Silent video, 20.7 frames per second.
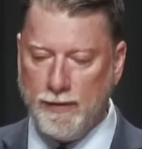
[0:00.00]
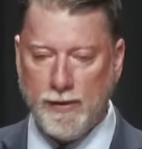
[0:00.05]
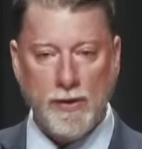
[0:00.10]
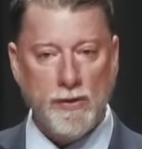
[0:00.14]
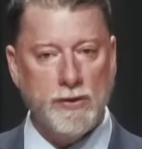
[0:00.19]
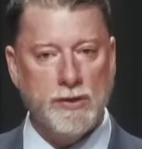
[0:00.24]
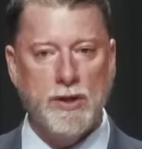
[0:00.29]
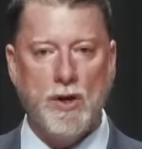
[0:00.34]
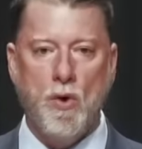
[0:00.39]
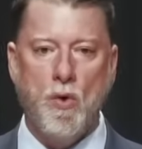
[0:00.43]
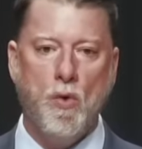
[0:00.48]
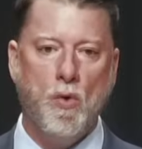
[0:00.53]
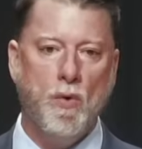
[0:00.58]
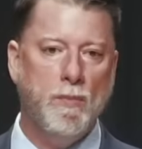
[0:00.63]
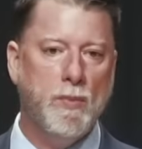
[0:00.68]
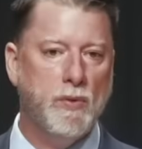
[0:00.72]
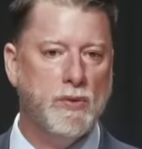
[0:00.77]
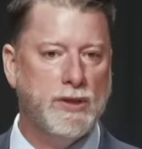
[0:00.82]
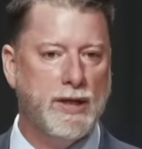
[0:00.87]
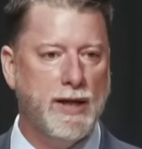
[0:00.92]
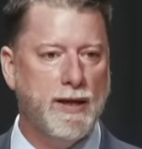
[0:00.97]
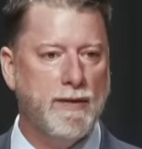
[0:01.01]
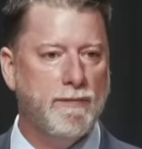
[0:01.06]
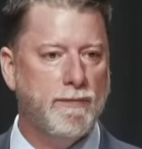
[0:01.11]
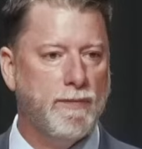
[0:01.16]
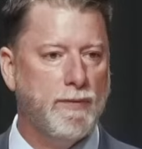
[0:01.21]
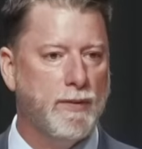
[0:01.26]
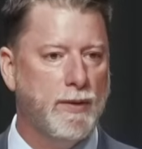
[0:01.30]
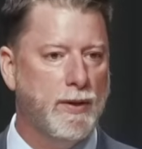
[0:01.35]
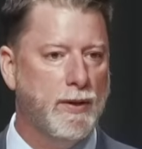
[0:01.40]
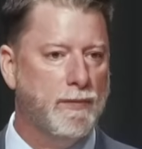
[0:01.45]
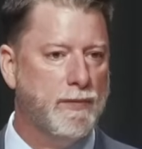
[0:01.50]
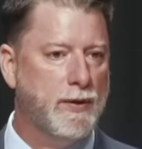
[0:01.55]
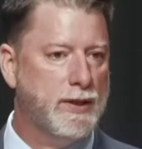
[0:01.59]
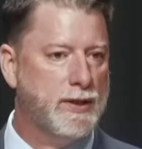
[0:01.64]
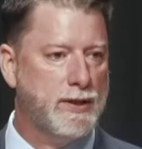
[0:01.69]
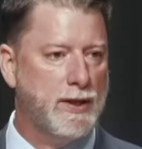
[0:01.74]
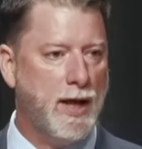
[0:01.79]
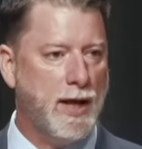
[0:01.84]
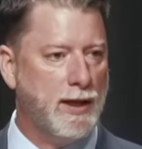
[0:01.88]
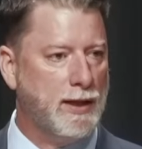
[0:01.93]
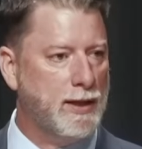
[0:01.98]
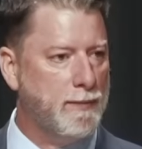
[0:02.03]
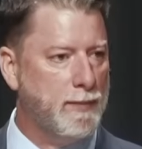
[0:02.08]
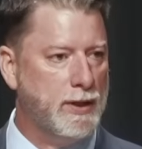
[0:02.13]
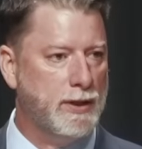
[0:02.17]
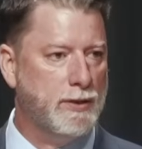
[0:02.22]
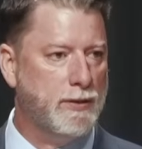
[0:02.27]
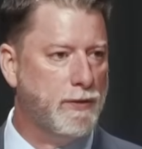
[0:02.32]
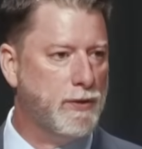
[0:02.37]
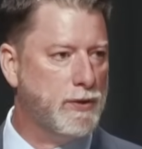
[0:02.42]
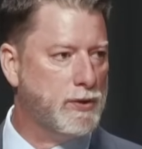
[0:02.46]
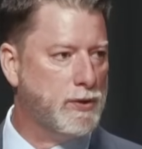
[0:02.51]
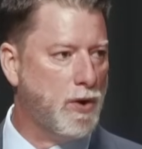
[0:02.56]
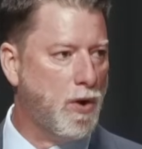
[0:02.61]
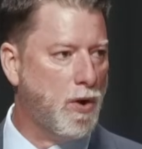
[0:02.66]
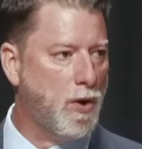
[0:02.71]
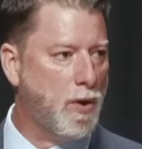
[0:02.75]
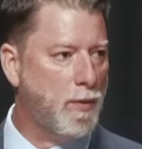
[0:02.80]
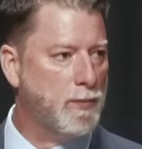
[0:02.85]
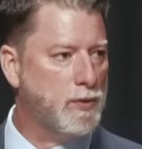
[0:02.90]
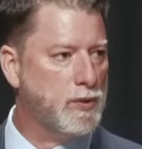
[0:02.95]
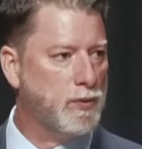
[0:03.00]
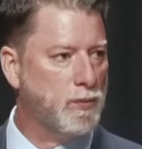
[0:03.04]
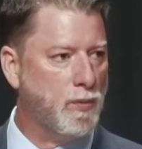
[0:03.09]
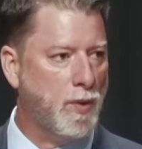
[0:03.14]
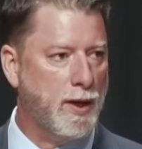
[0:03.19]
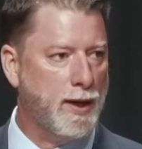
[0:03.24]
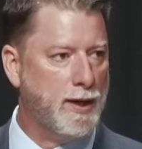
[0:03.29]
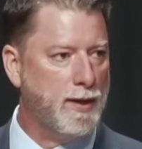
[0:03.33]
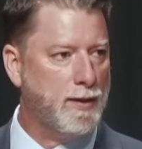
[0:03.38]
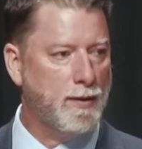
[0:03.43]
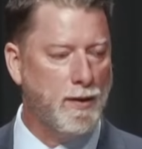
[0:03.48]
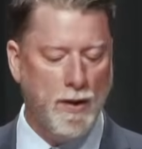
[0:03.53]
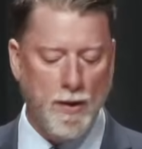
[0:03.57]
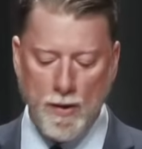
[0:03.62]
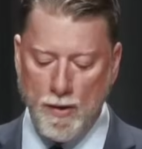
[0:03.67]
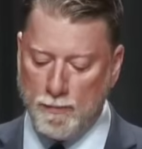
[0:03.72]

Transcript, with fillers: There is a whole motif that's not limited to the Psalms, running,